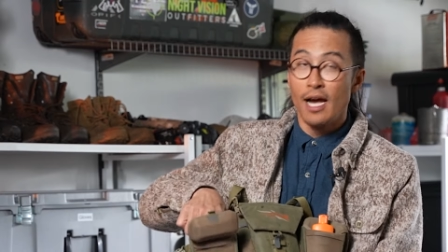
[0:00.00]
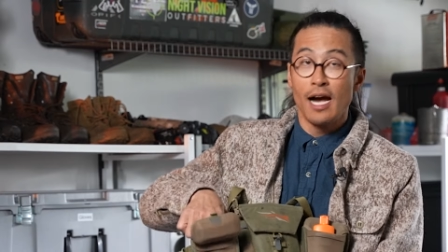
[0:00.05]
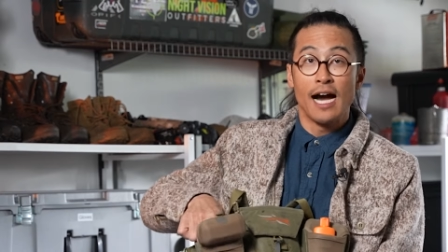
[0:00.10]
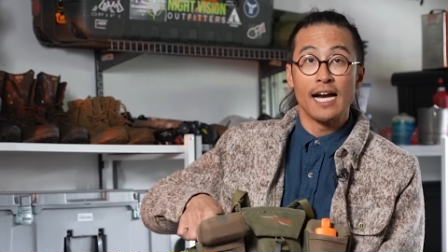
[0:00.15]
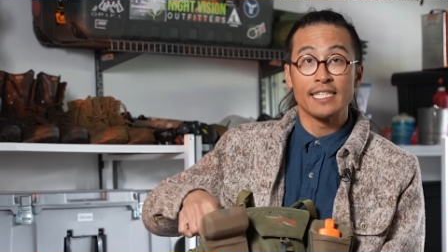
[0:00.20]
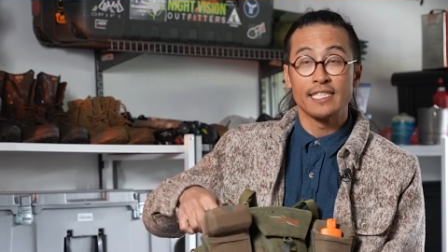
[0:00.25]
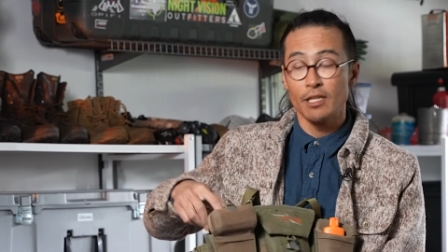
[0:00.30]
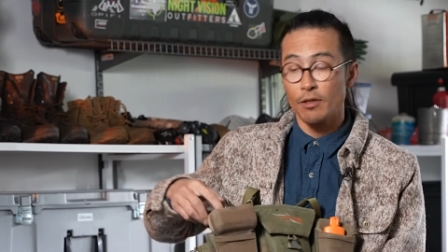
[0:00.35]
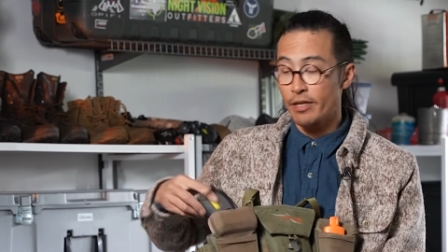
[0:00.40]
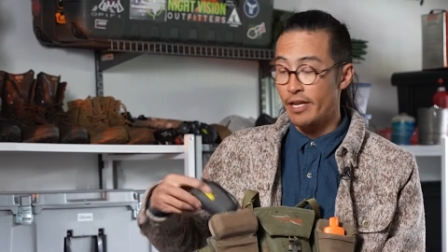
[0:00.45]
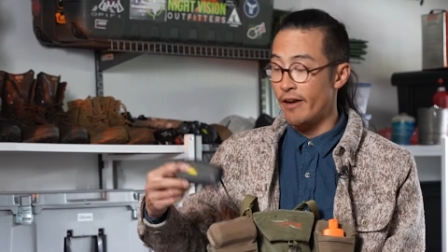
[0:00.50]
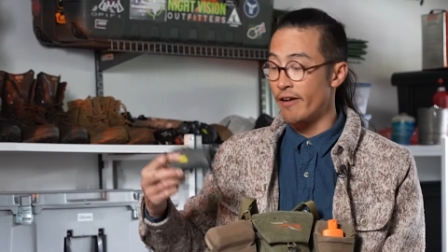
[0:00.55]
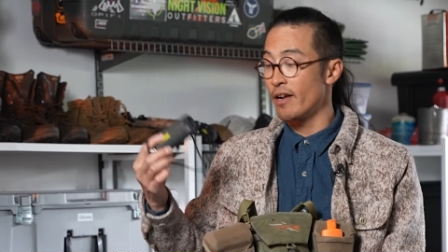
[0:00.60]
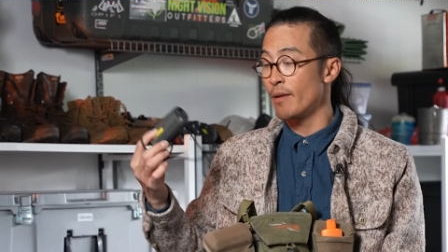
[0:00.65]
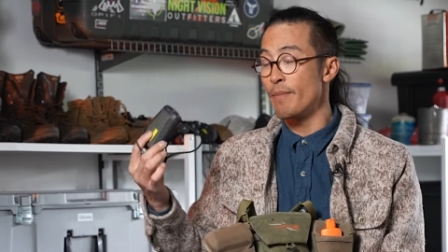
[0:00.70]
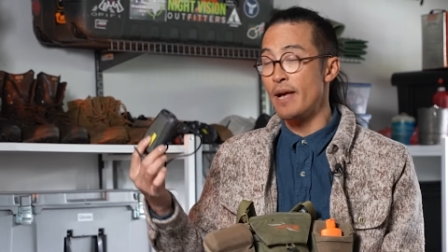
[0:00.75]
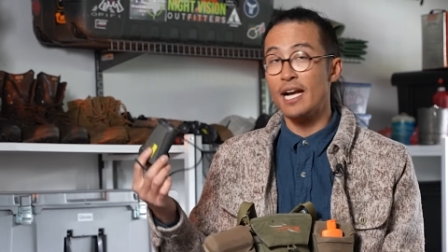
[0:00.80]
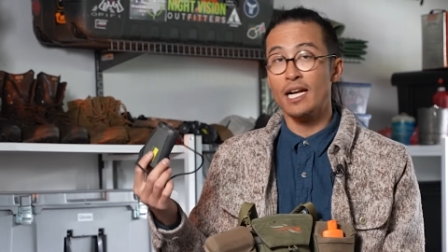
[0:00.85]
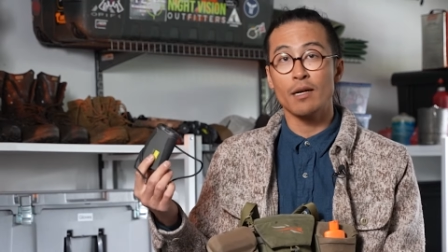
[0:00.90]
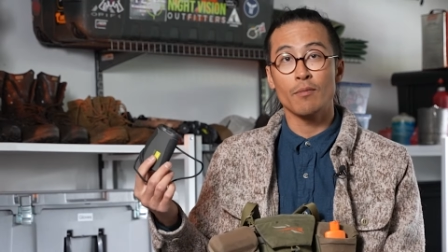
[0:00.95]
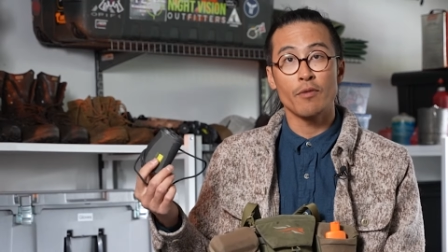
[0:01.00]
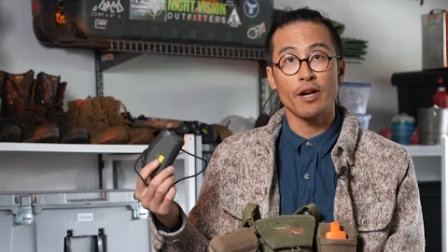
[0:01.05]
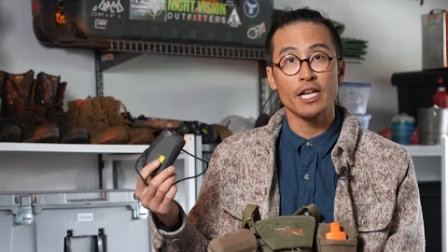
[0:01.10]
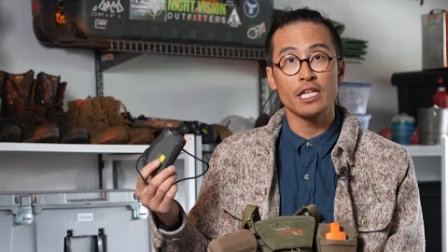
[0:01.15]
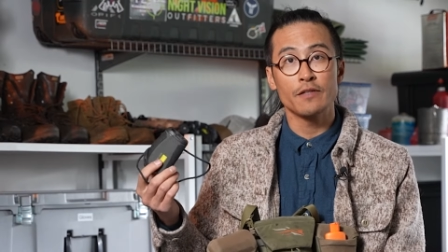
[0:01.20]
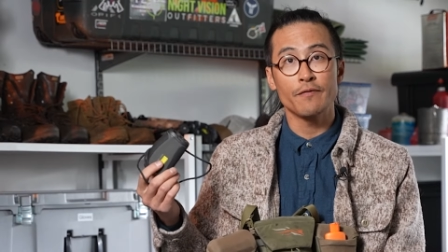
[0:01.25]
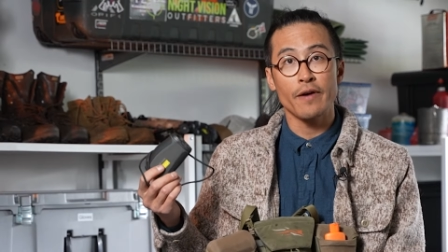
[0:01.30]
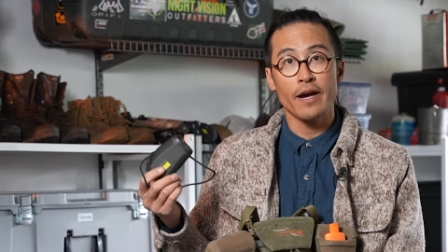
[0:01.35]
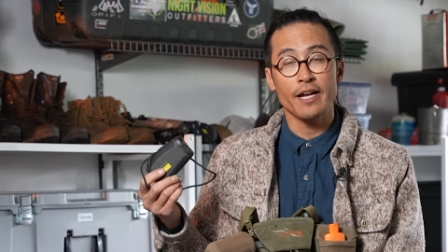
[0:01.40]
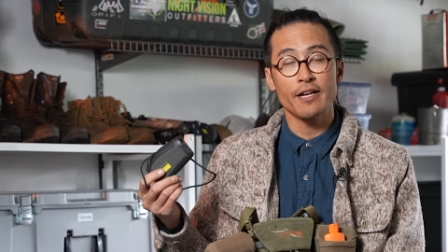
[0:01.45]
I still carry a backup
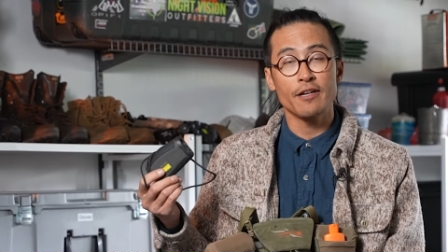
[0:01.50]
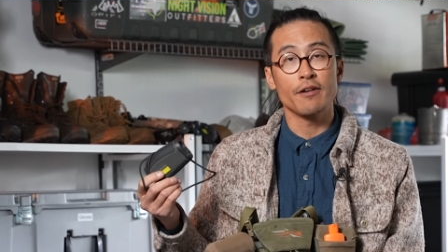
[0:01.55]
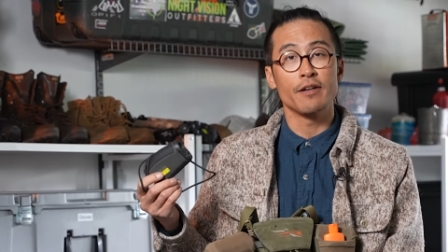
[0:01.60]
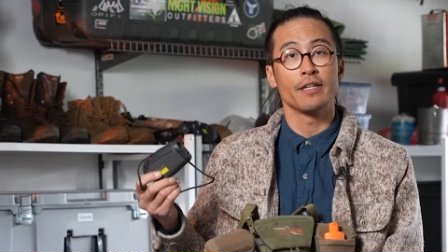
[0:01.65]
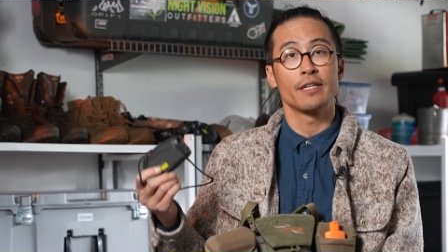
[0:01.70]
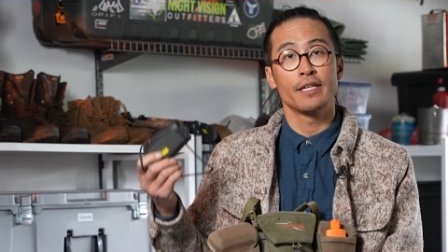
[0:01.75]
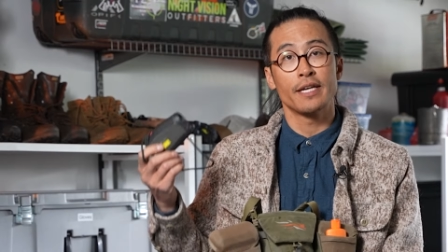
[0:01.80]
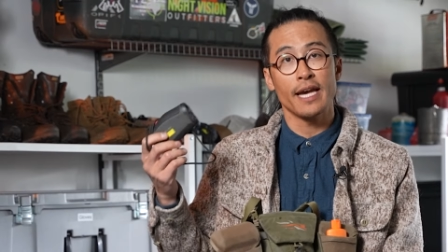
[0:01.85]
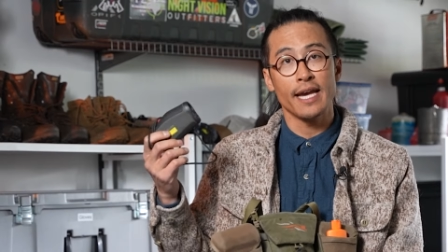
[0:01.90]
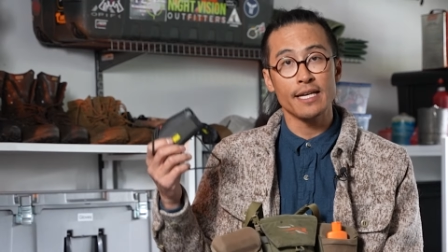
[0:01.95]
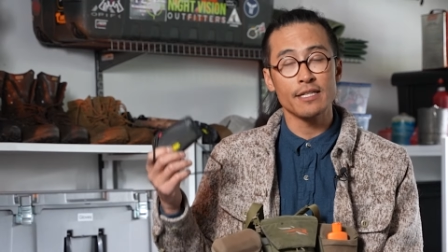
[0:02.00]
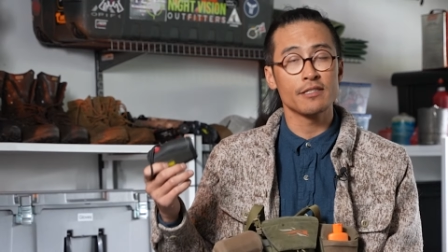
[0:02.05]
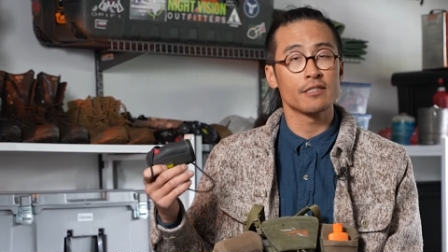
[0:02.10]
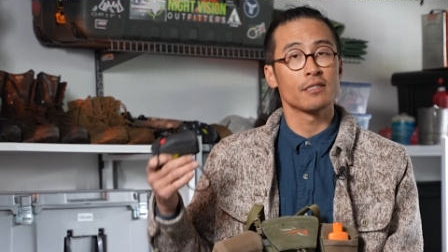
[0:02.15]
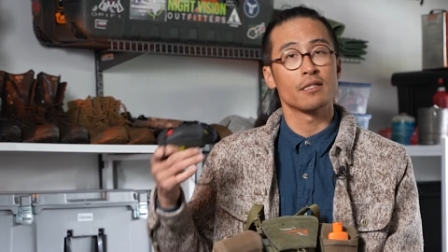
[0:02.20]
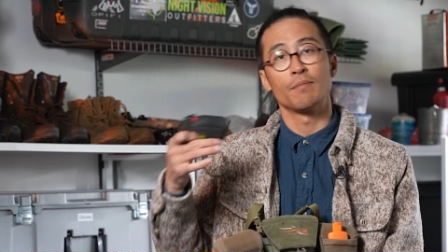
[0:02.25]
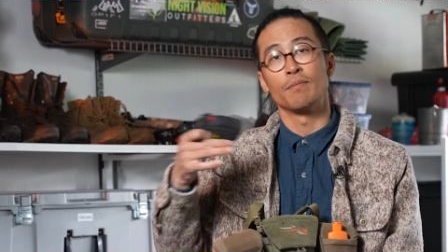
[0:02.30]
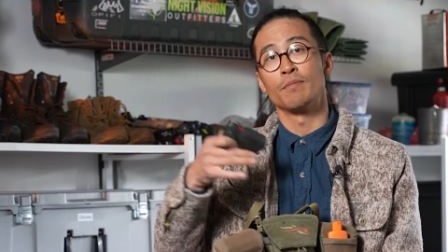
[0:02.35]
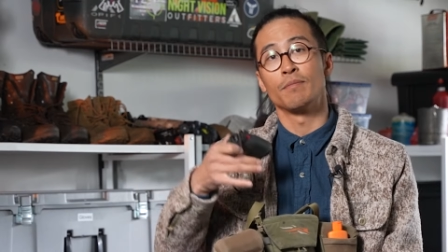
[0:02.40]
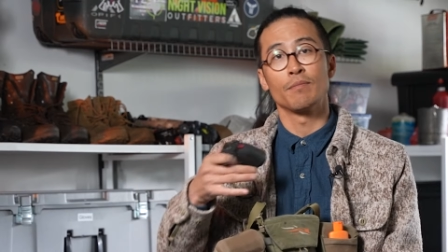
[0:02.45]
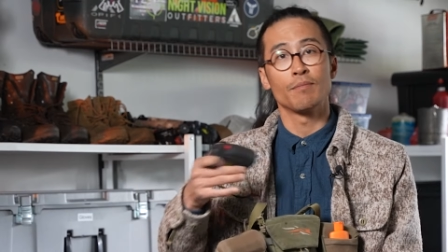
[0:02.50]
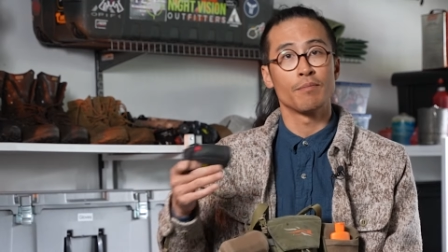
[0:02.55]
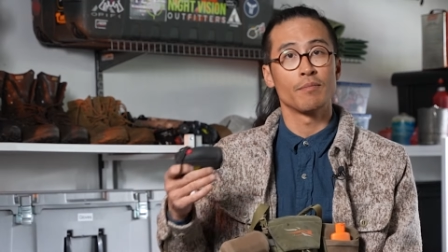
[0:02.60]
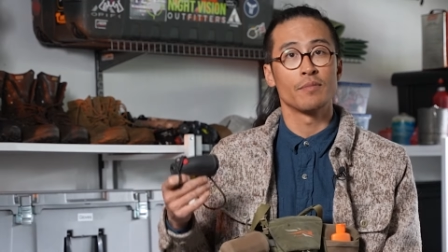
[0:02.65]
rangefinder in case some